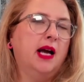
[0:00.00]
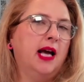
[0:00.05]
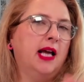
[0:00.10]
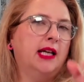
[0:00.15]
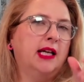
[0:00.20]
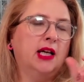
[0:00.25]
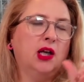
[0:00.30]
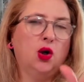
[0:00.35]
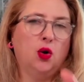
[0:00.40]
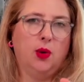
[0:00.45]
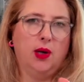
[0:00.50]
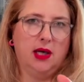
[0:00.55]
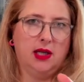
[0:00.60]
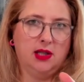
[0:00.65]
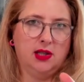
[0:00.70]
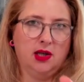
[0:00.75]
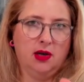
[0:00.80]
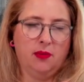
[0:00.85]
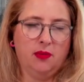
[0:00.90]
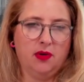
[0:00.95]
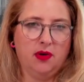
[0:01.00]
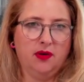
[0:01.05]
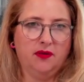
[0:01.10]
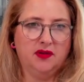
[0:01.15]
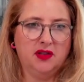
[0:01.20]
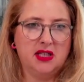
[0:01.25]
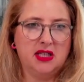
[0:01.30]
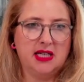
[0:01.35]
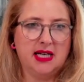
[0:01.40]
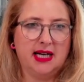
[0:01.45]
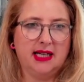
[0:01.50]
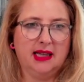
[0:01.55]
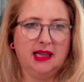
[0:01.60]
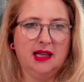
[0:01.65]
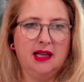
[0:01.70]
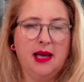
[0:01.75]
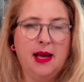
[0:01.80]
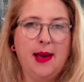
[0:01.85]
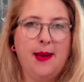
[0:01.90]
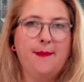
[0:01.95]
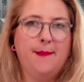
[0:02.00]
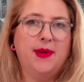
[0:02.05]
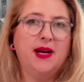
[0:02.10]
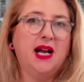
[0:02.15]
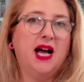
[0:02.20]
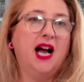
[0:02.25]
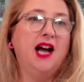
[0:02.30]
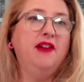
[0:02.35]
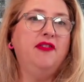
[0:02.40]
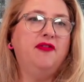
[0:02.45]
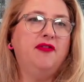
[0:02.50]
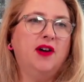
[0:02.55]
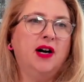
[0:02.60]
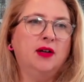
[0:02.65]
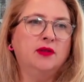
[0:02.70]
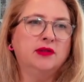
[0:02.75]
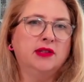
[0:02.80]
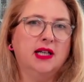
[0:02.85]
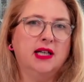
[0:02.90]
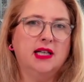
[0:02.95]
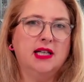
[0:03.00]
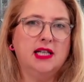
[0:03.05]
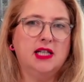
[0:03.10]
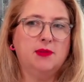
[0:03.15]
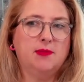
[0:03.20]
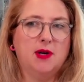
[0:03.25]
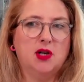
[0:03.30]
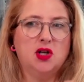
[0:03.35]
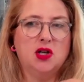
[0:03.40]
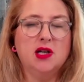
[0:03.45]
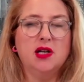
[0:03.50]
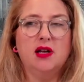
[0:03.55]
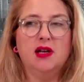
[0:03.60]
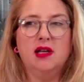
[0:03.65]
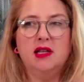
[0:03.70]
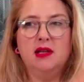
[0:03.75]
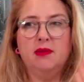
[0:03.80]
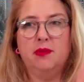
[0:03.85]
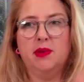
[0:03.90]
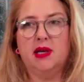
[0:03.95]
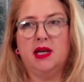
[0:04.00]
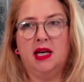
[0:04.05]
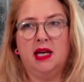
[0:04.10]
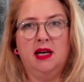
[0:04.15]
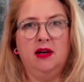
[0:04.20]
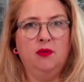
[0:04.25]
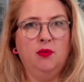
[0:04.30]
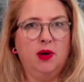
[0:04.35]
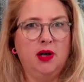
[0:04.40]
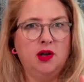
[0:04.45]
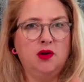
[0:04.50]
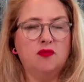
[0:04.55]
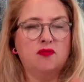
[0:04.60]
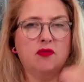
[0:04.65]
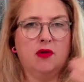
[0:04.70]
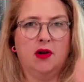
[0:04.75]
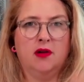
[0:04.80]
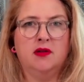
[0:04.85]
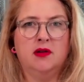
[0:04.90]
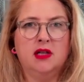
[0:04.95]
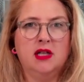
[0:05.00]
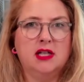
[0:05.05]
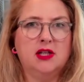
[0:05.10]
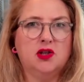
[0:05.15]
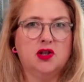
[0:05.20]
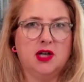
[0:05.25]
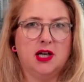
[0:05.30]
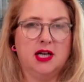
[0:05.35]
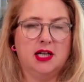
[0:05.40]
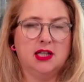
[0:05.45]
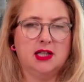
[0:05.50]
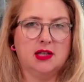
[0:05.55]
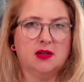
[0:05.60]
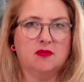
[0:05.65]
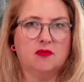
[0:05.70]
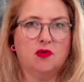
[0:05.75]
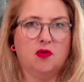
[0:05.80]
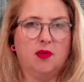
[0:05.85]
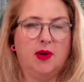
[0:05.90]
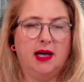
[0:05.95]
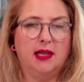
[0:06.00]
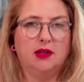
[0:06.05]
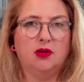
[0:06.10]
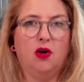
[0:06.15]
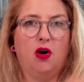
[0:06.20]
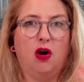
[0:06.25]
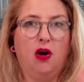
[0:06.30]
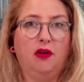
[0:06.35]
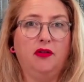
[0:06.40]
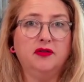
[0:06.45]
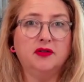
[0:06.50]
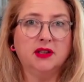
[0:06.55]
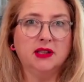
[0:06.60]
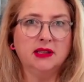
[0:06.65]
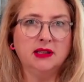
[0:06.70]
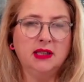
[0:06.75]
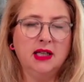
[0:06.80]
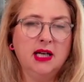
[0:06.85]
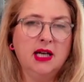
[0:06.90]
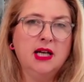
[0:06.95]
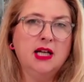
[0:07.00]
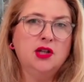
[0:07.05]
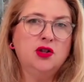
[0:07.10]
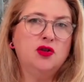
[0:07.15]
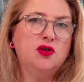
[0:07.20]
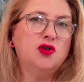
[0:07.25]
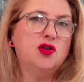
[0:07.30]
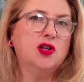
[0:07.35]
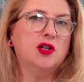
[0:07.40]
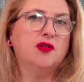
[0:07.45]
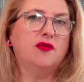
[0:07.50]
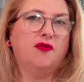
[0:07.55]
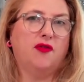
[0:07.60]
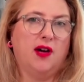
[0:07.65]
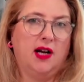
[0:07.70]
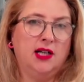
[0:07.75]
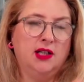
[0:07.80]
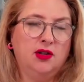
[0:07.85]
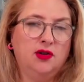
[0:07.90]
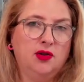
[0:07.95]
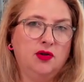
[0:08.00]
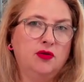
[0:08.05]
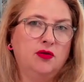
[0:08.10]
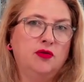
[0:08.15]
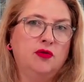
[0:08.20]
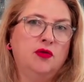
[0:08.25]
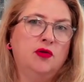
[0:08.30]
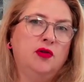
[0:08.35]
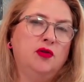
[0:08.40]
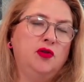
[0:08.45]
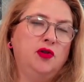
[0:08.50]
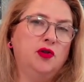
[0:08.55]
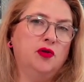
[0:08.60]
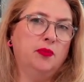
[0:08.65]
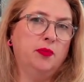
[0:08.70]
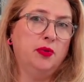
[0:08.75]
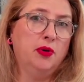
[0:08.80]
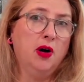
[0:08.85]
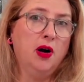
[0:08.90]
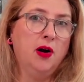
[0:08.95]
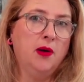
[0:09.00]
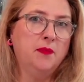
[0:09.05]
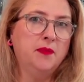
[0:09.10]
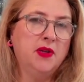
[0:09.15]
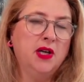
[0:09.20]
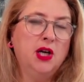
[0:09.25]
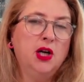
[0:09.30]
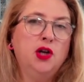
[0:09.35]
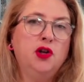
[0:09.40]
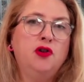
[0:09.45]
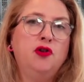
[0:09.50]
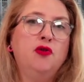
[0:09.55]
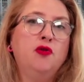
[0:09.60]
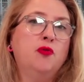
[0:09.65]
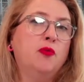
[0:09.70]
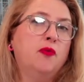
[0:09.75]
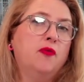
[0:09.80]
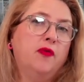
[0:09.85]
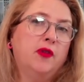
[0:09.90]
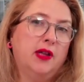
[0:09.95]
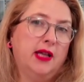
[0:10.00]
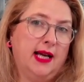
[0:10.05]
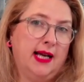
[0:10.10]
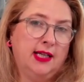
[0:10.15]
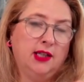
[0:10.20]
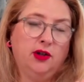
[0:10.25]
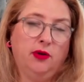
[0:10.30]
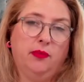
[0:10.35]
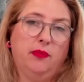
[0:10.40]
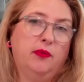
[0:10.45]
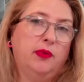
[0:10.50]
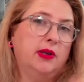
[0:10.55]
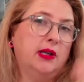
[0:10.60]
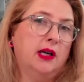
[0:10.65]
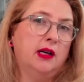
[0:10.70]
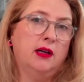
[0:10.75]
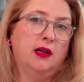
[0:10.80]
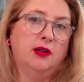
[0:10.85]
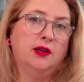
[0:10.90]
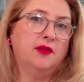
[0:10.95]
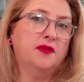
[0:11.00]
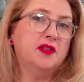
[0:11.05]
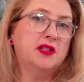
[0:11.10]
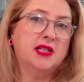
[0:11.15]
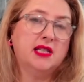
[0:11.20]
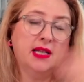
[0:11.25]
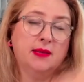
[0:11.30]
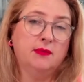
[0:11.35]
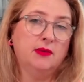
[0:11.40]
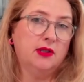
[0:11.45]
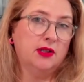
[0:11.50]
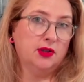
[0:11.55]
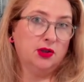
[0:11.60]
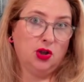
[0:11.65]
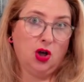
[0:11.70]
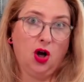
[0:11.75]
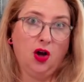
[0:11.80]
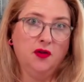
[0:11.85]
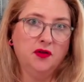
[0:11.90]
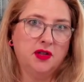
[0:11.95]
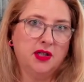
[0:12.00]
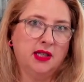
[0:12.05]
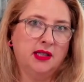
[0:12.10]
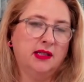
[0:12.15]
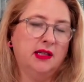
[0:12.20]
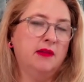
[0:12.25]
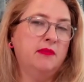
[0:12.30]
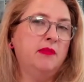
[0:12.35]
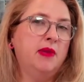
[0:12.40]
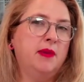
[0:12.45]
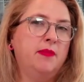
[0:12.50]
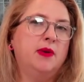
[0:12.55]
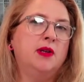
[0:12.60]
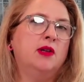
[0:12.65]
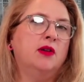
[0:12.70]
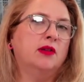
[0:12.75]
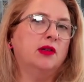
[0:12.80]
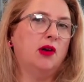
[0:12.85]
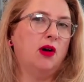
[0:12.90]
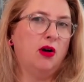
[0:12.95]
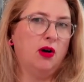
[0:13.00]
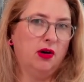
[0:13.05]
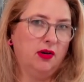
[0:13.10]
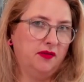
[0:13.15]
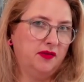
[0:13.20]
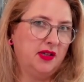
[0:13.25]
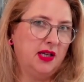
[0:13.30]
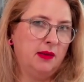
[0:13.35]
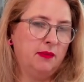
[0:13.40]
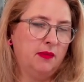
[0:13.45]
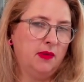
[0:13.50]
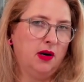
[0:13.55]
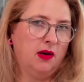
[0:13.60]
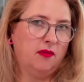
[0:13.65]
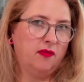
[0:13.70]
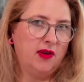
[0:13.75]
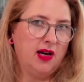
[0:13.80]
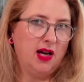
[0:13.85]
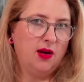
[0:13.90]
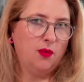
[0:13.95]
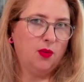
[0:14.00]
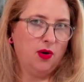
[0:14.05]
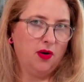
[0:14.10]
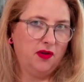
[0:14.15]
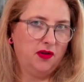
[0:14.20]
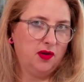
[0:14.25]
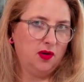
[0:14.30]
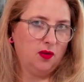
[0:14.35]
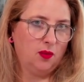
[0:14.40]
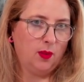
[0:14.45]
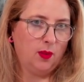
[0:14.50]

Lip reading: and a quick summary of the title. But I found that especially in the beginning, when you run these chats quite often to just fine tune your prompt, you will end up with a lot of similar content and maybe not all of them are really worth your